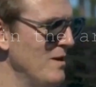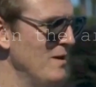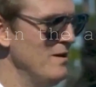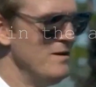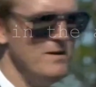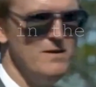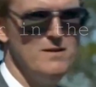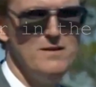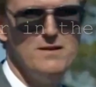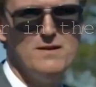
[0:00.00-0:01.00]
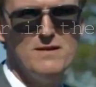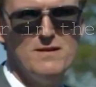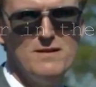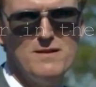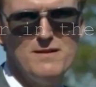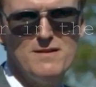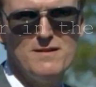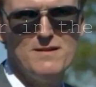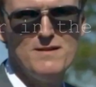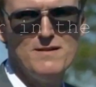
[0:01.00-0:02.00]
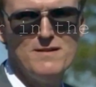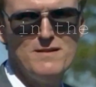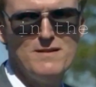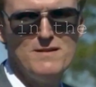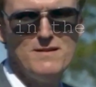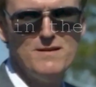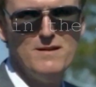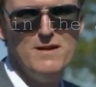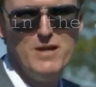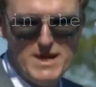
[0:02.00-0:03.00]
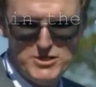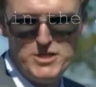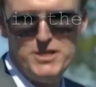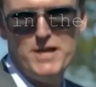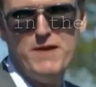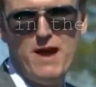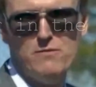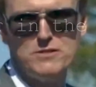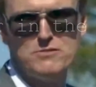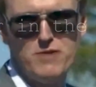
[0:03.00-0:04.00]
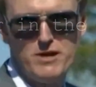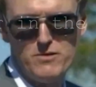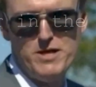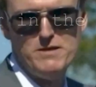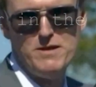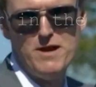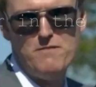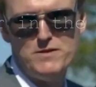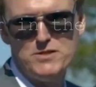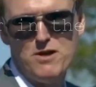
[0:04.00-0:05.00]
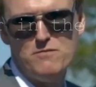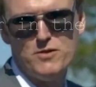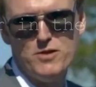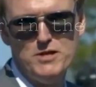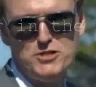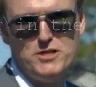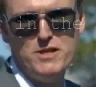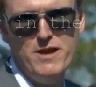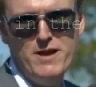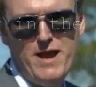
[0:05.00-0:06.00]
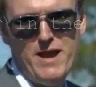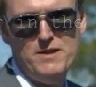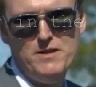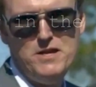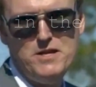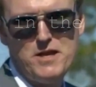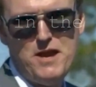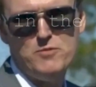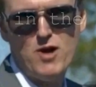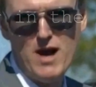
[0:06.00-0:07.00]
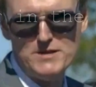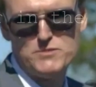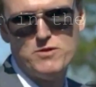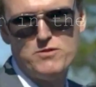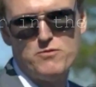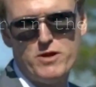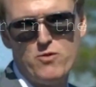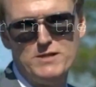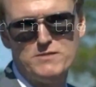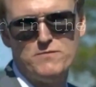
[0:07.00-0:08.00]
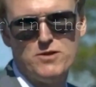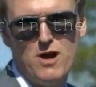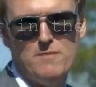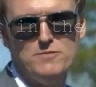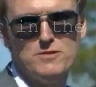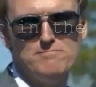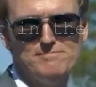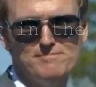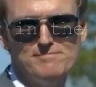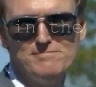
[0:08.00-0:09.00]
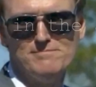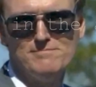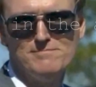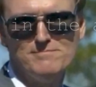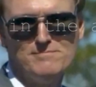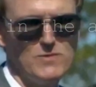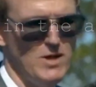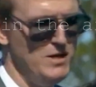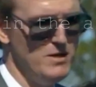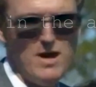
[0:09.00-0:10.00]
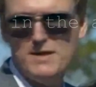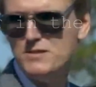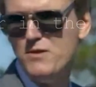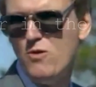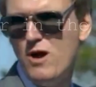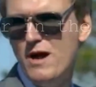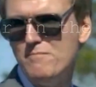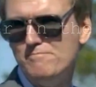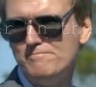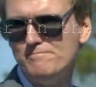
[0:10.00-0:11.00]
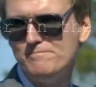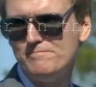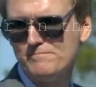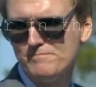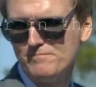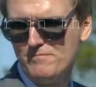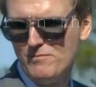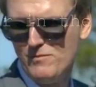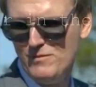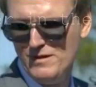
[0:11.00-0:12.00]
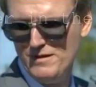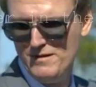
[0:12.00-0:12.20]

Did he request to do this Dobson interview? Yes, he did. That was strictly of his own volition, and he came to us with the request for Dobson. Why? Did he say? He did not say why. How many people strapped him down?